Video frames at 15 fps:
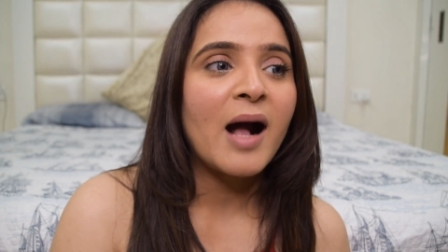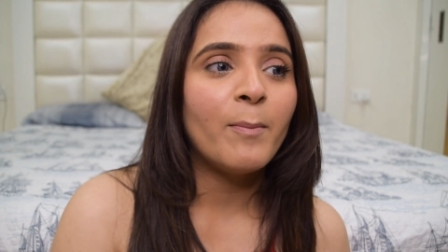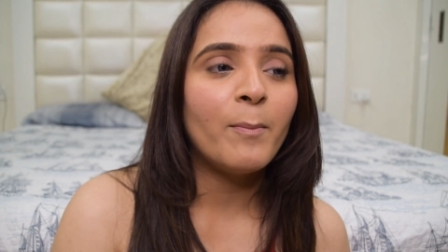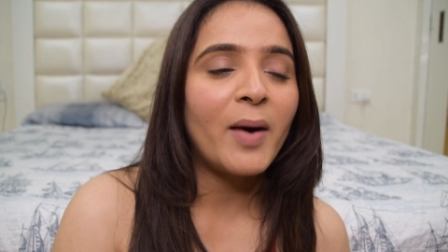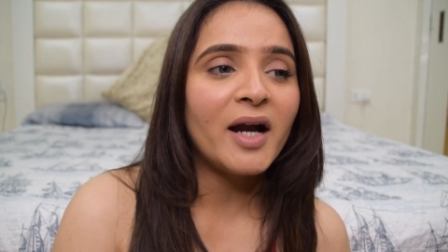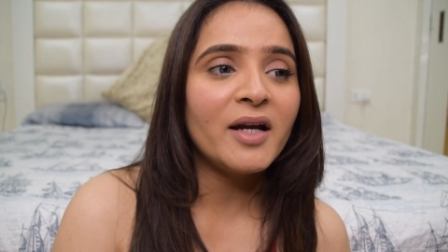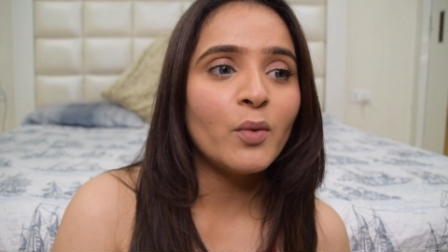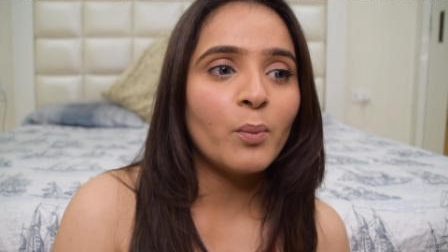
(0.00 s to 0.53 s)

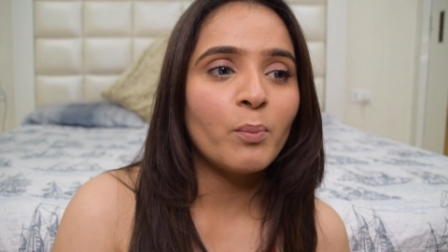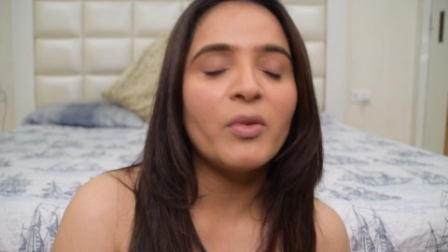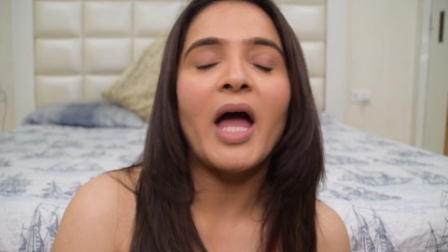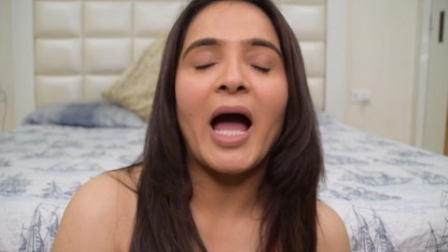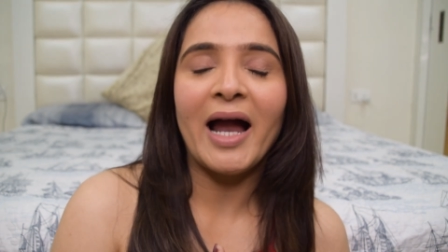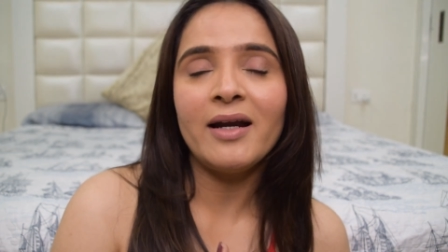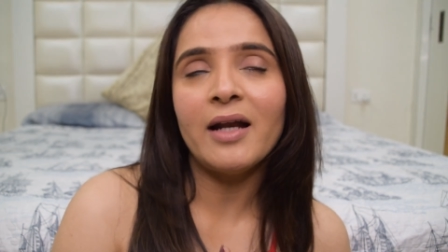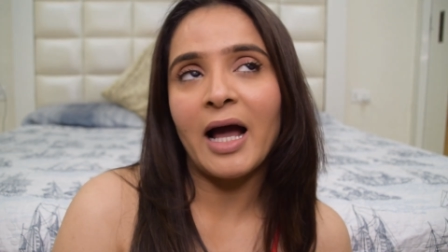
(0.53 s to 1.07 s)
But,
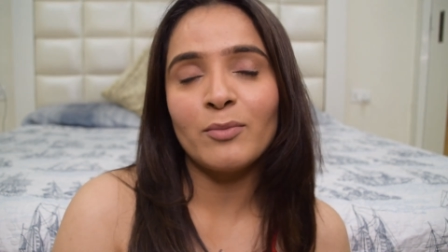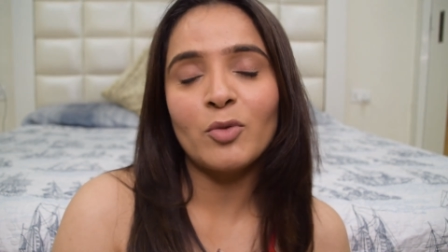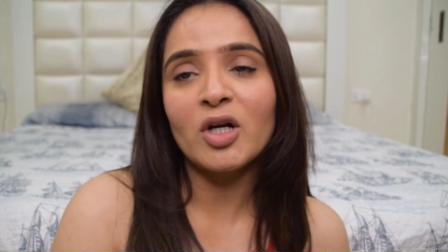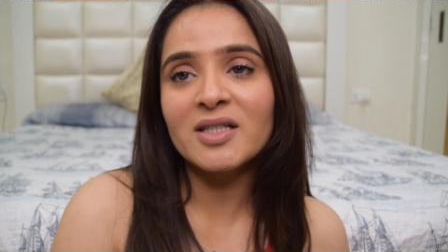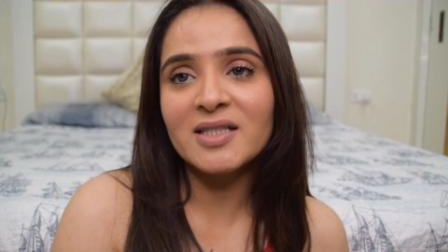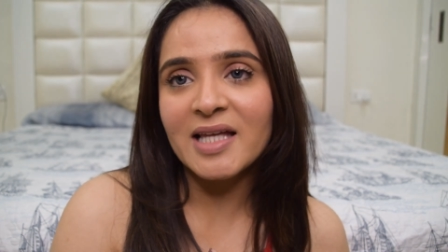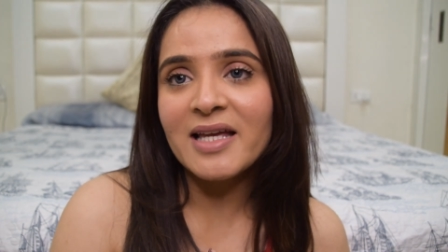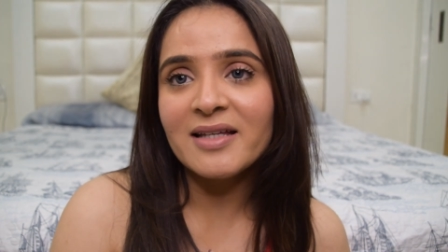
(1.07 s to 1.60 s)
and I'm
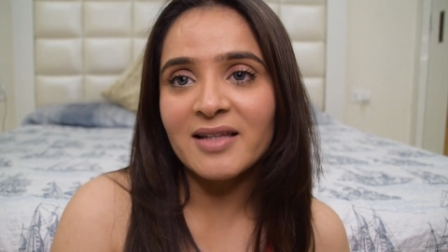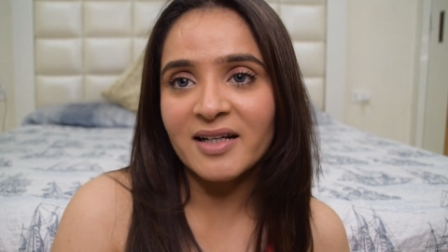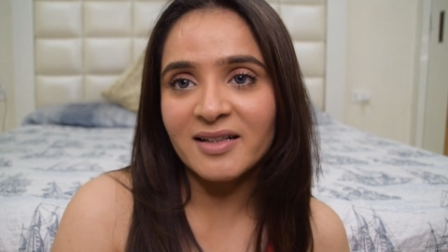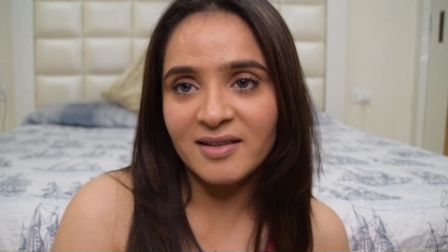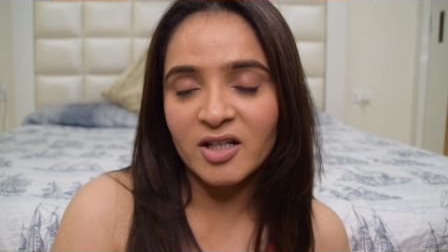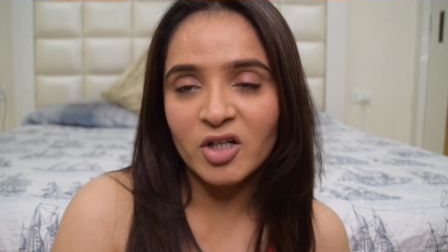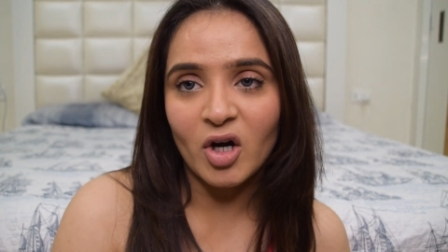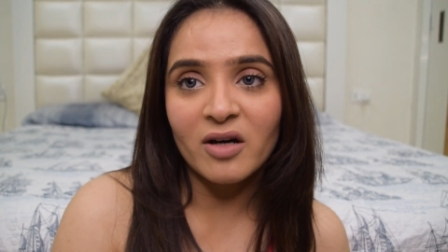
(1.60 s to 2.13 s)
not saying that
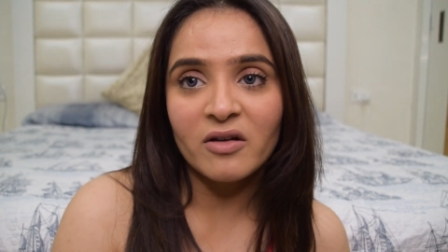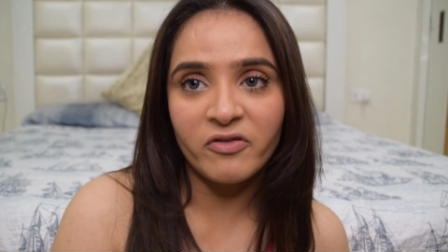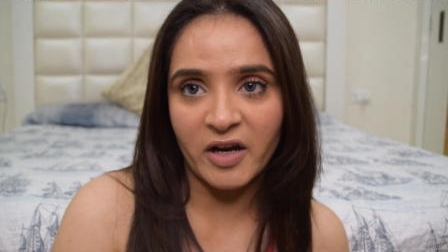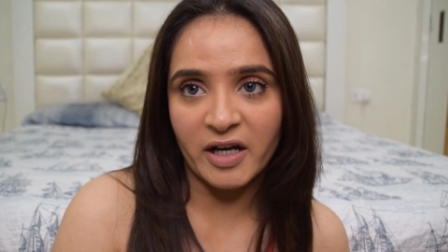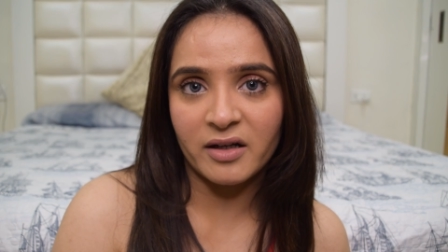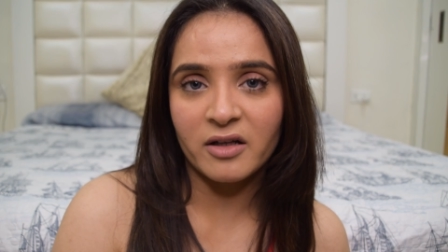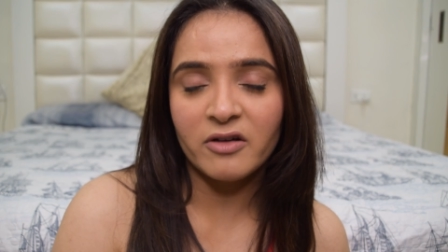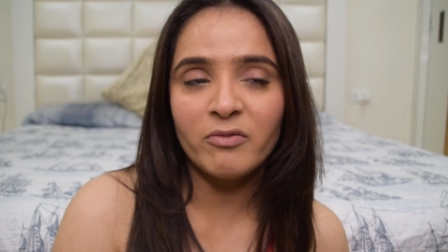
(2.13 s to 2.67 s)
they are not
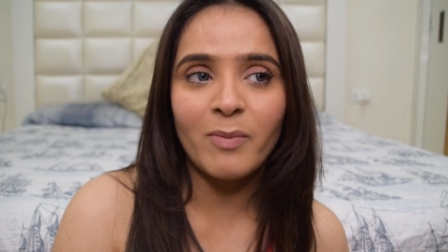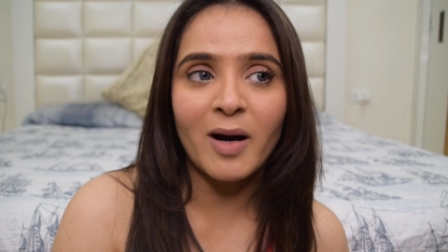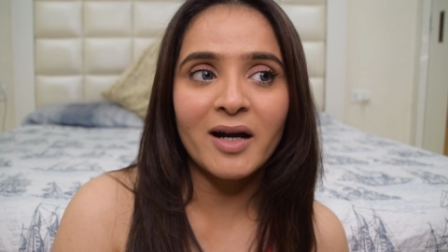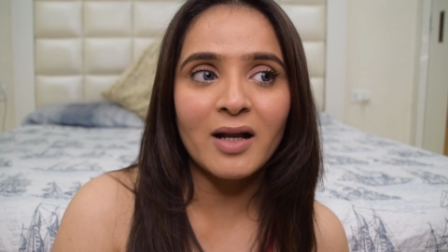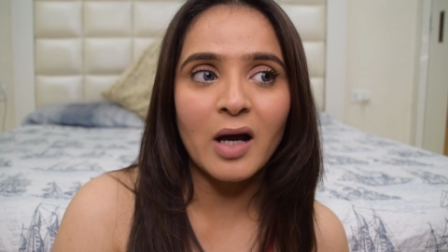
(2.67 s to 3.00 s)
effective, but